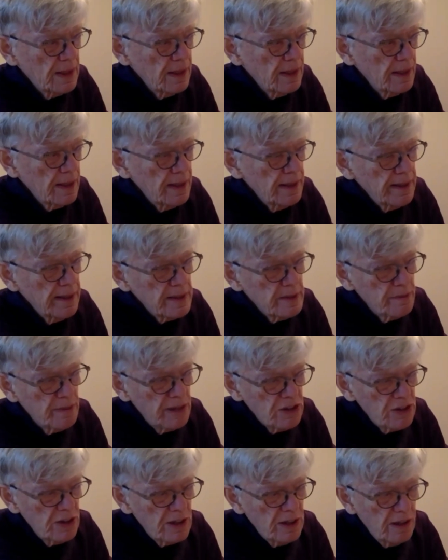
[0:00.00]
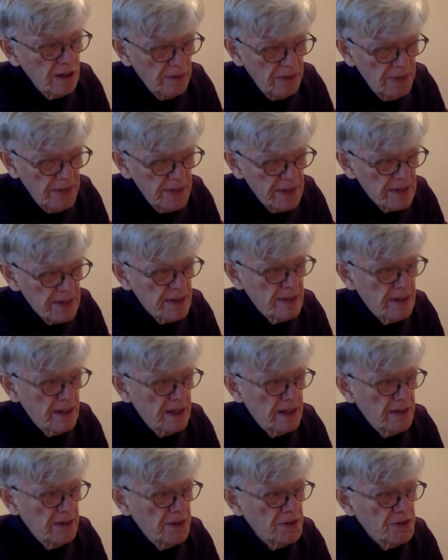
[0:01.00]
especially on this side
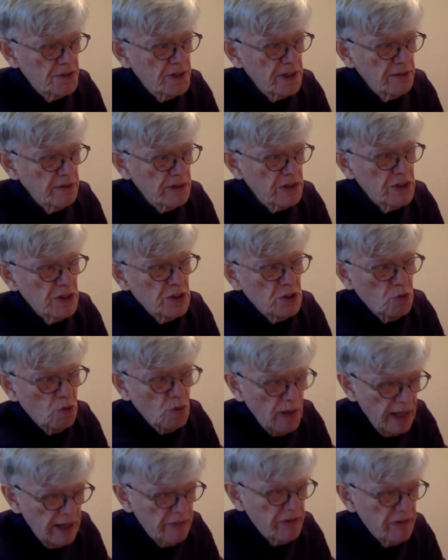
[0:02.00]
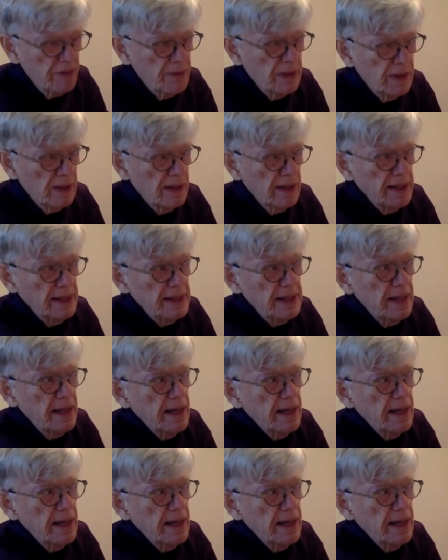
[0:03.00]
of the tree, which is away from the light.